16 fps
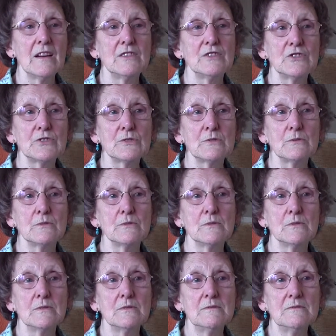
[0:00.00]
And
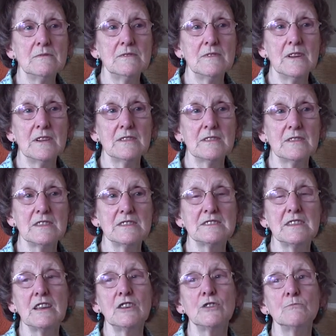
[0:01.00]
so uh, they
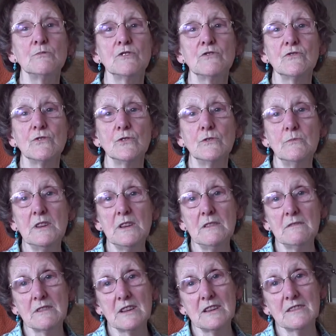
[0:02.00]
said they would phone
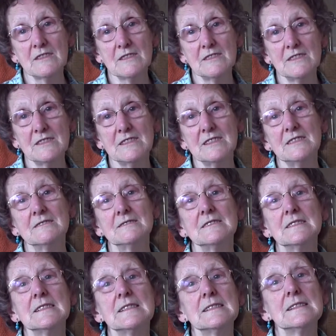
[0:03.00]
me later in the day.
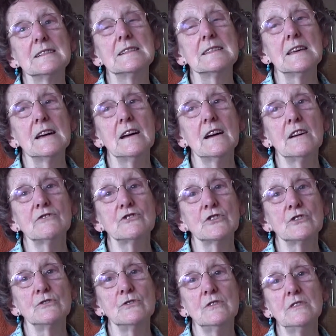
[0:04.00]
That
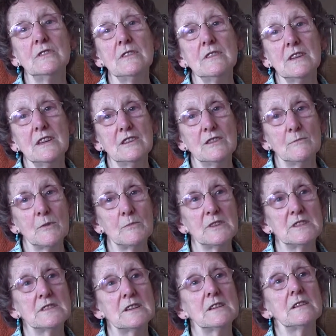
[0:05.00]
afternoon, at the end of my
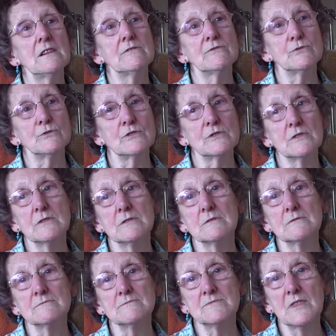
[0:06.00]
meeting, a phone
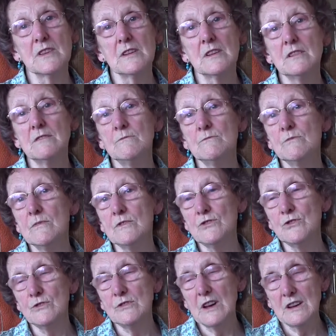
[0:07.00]
call.
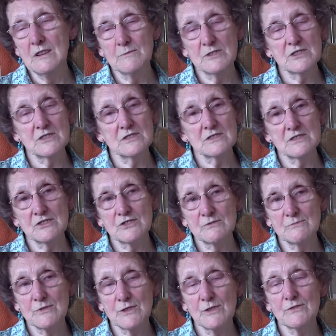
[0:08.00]
Unanimous
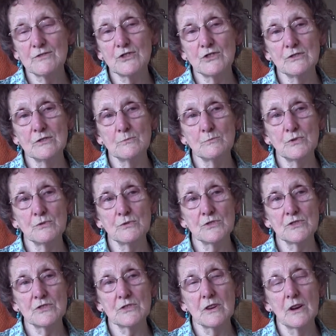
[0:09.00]
decision, we offer you the
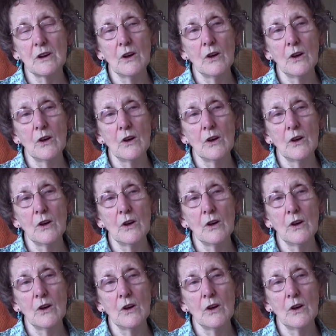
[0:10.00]
post.